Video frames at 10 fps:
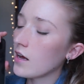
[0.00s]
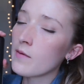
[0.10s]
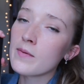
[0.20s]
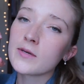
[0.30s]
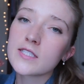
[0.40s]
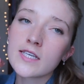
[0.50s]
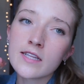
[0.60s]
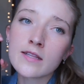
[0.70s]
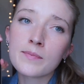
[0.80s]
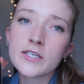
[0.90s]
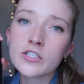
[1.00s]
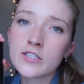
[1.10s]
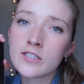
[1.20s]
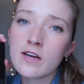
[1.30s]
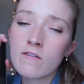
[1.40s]
I remember seeing the
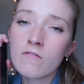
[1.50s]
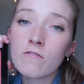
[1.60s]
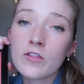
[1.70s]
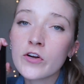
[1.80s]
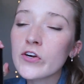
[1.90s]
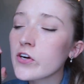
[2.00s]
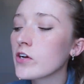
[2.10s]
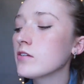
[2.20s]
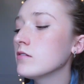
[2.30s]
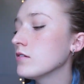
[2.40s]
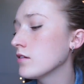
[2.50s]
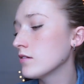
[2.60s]
picture of the girl